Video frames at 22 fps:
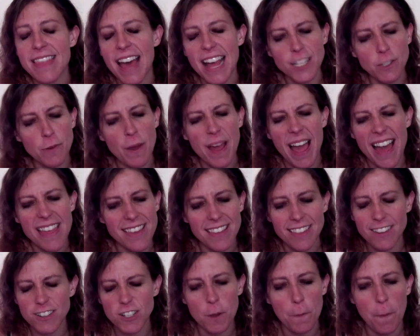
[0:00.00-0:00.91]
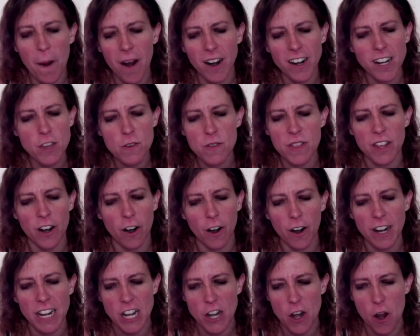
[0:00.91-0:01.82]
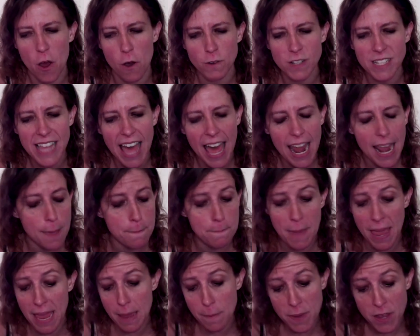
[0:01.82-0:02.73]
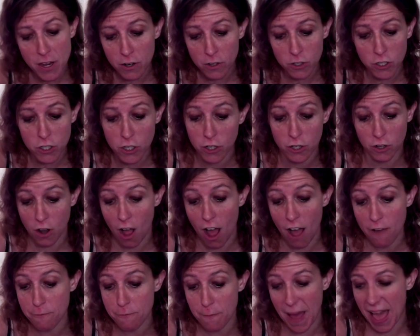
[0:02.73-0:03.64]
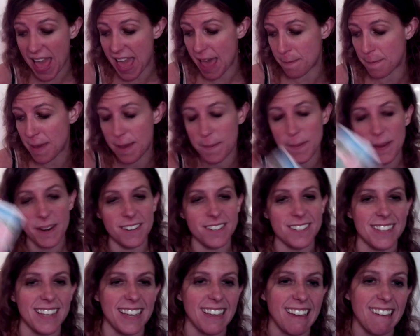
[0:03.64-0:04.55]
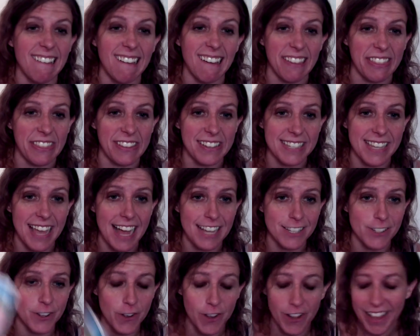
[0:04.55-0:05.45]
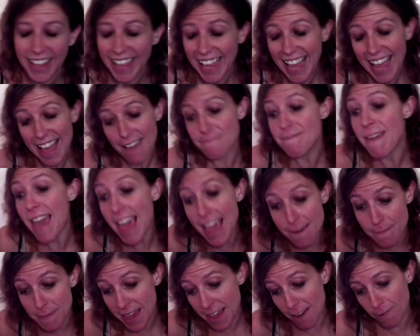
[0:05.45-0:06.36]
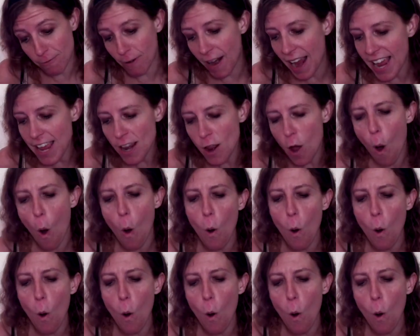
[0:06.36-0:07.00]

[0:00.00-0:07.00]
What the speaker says: That's why I think there's a part of you that already knows that, and maybe you're turned off by it. Maybe you're just like, ugh, this asshole. Maybe, right?